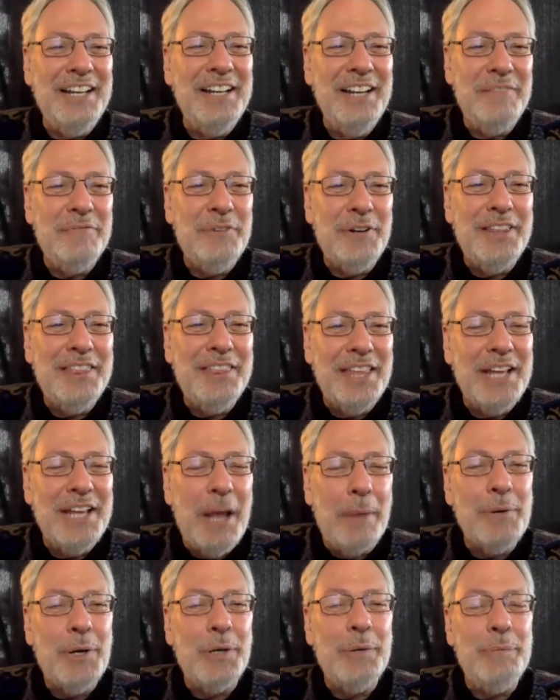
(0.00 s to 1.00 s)
everything
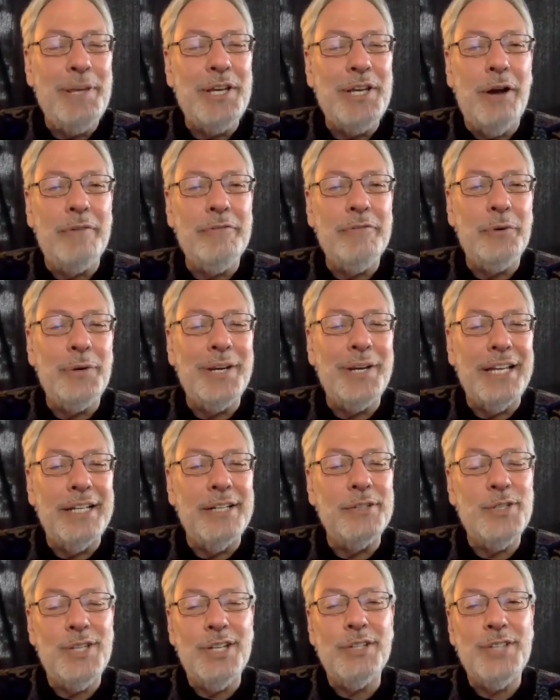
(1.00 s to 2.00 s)
I'm going to be covering in a
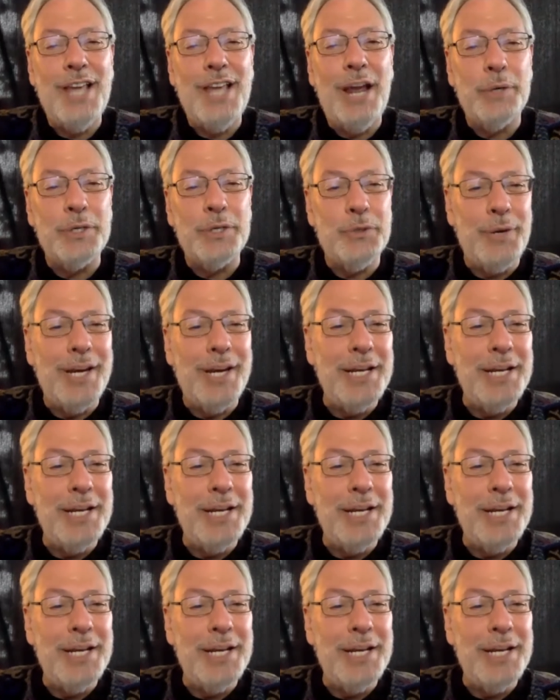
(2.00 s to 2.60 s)
6-hour training